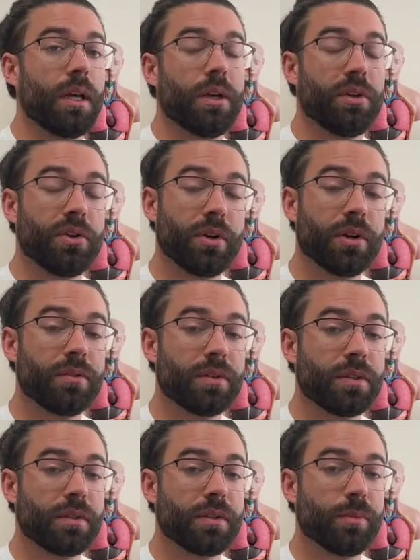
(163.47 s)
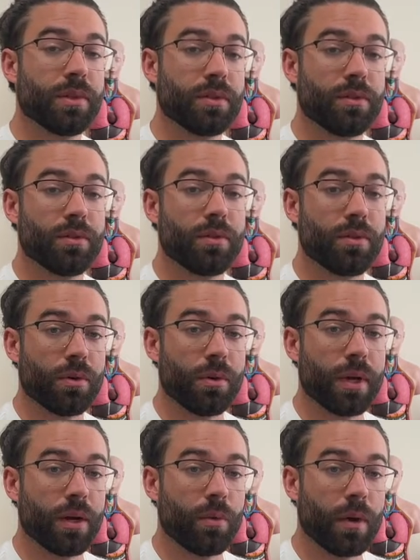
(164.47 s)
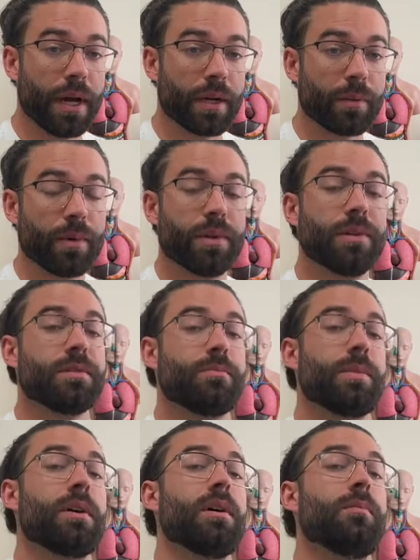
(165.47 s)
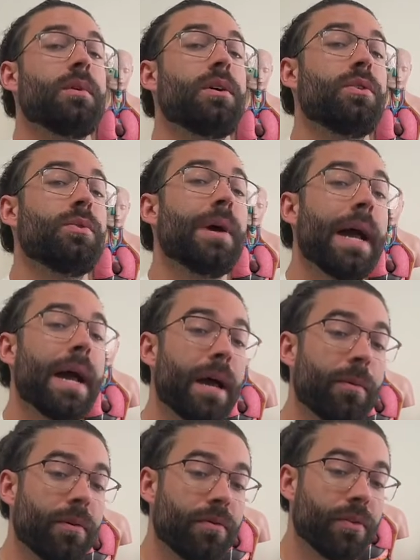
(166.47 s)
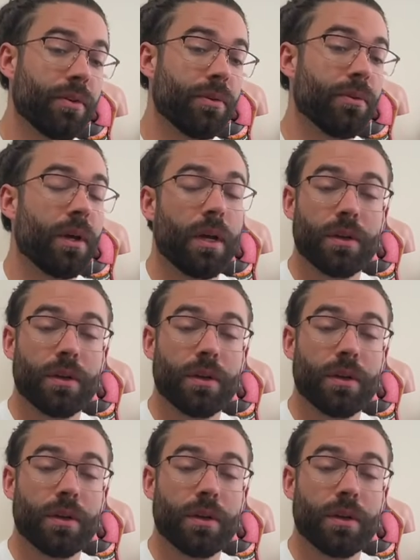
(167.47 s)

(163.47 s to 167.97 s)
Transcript: your nervous system is a little thrown out of whack because it's become a new habit for you